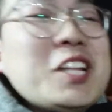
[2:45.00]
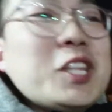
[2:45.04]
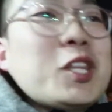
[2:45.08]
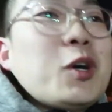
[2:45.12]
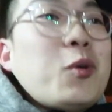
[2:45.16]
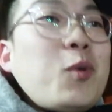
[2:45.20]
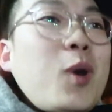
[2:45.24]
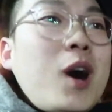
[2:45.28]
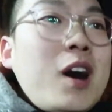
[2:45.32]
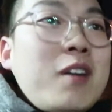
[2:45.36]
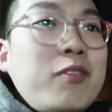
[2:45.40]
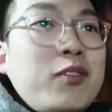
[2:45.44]

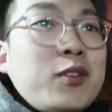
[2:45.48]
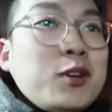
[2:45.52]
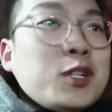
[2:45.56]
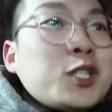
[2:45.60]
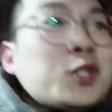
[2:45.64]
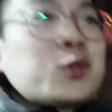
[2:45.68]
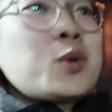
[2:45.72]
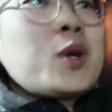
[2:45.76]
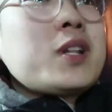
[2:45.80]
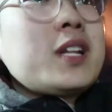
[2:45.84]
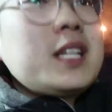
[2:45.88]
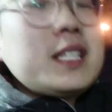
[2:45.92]
The
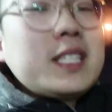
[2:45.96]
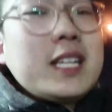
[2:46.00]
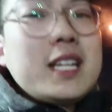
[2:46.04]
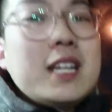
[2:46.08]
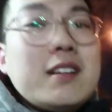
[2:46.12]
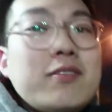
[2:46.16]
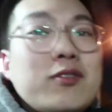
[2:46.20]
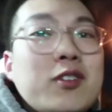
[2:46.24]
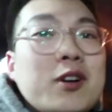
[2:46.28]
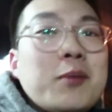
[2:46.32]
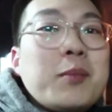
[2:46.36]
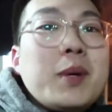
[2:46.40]
waffles really did
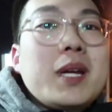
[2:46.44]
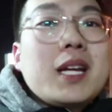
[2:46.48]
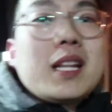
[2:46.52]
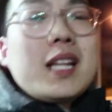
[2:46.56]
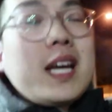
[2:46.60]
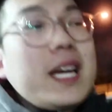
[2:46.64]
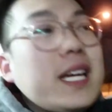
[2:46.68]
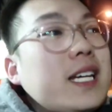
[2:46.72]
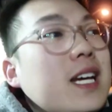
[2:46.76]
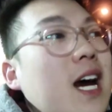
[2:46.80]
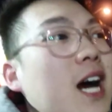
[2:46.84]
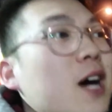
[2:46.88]
it for me.
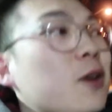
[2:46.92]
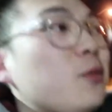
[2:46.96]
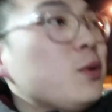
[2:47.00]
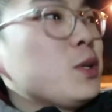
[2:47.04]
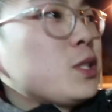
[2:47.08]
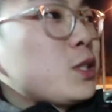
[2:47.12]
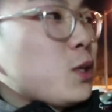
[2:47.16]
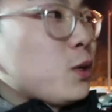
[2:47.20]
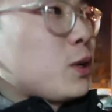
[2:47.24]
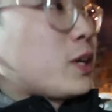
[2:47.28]
Like, I was